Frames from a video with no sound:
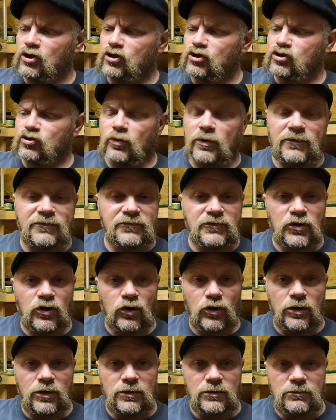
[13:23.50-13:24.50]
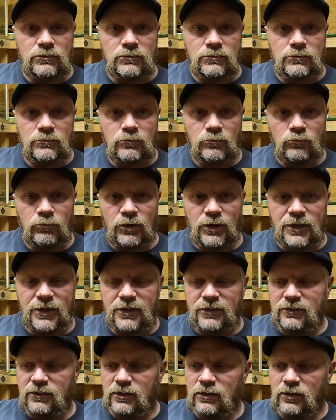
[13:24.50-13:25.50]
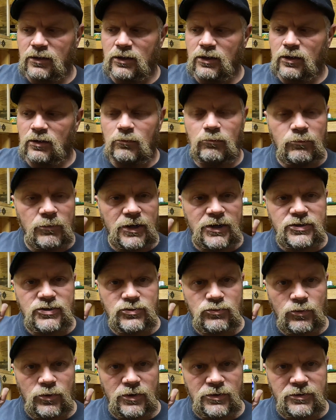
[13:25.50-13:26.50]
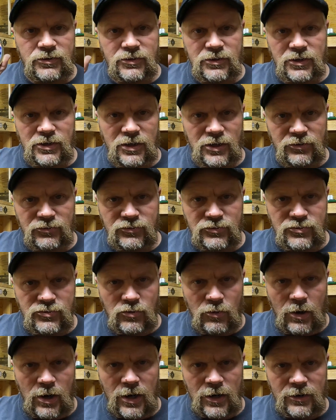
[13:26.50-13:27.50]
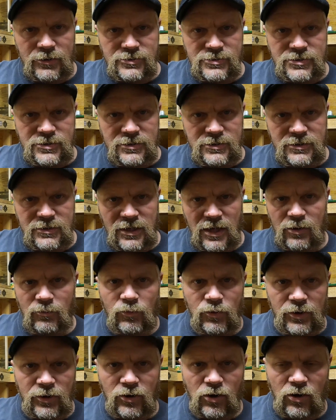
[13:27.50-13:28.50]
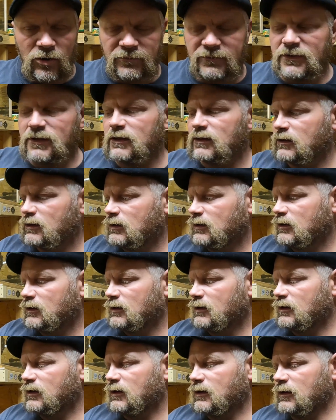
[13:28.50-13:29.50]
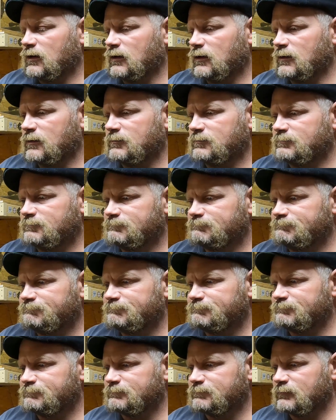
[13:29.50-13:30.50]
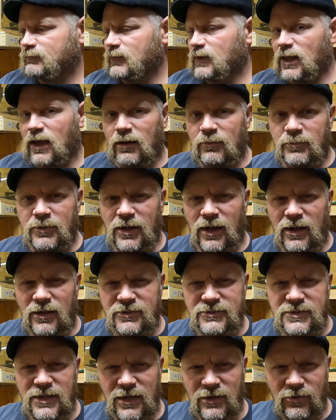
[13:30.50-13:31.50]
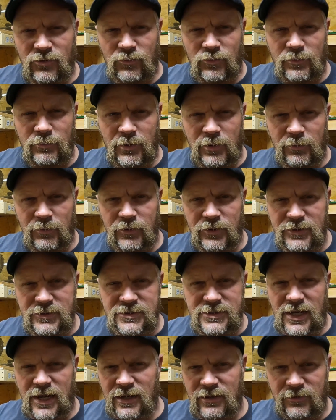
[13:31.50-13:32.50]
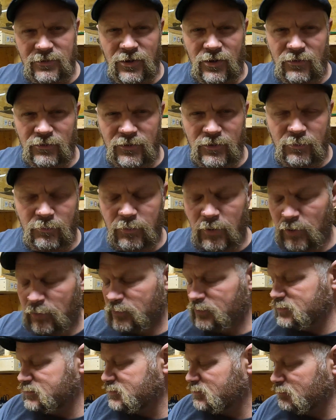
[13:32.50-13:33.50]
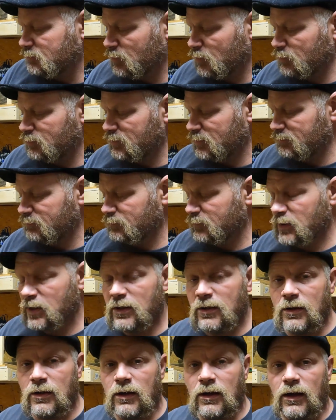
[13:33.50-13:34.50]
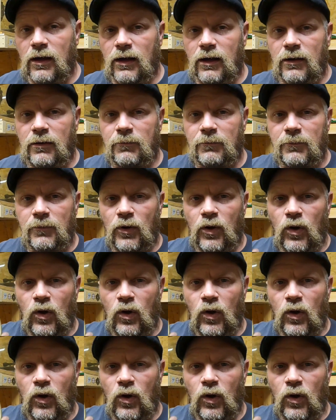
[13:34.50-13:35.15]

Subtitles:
Swift Current blend mixed with the Country Squire's Cowboy Coffee. I'll be honest, I don't remember exactly all the components in both of them.